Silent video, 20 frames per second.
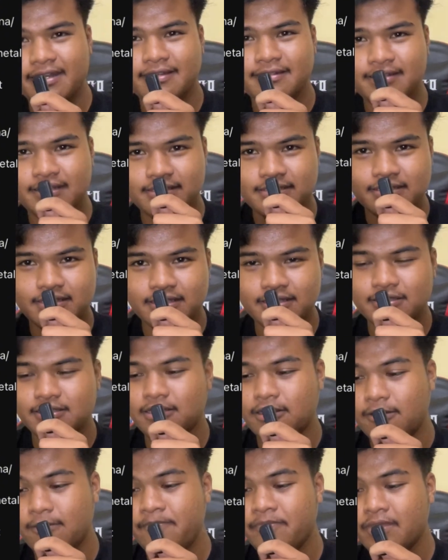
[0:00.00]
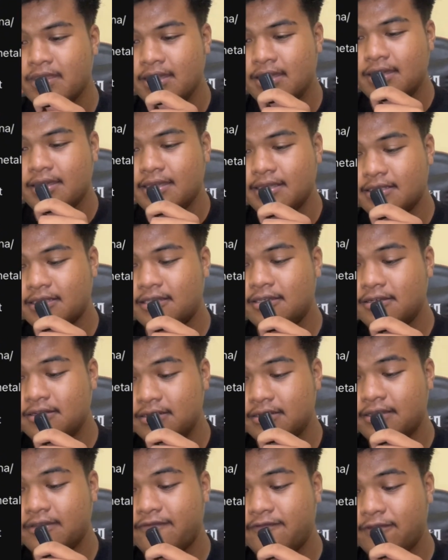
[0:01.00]
on this thing. So it's
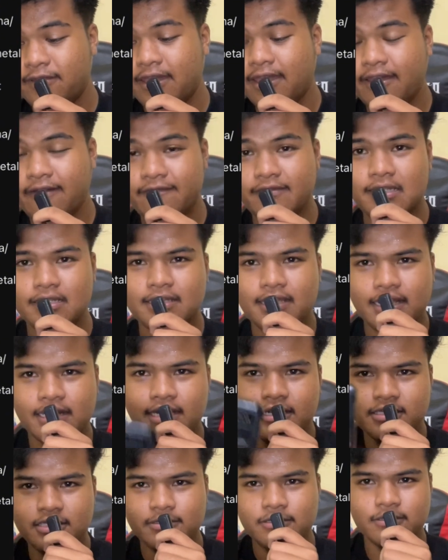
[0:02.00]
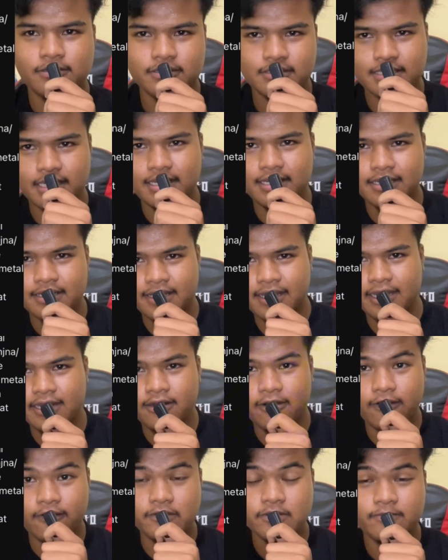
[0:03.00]
good if you have this kind of
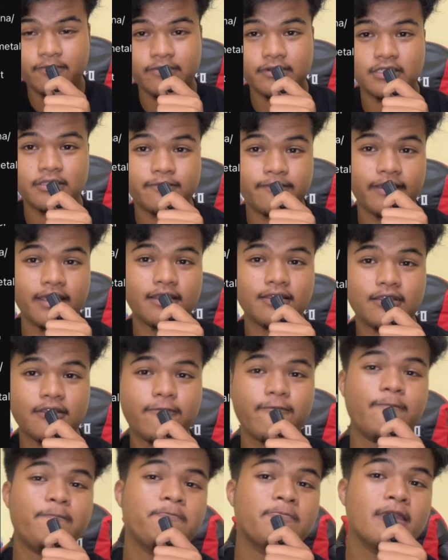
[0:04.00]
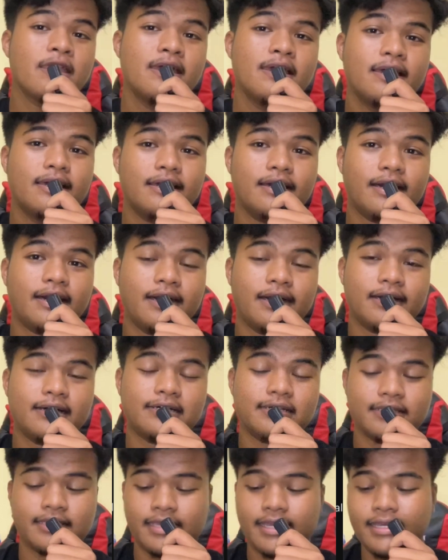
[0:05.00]
perspective.
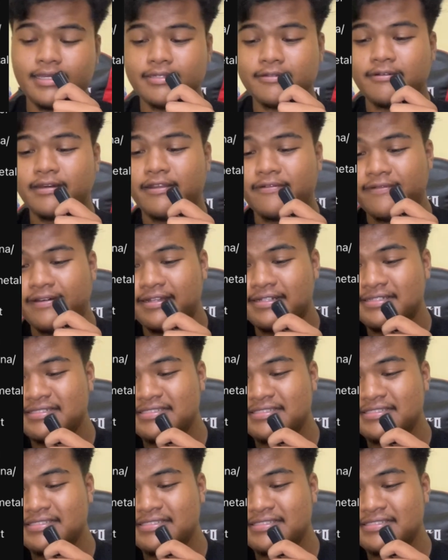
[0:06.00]
Whatever.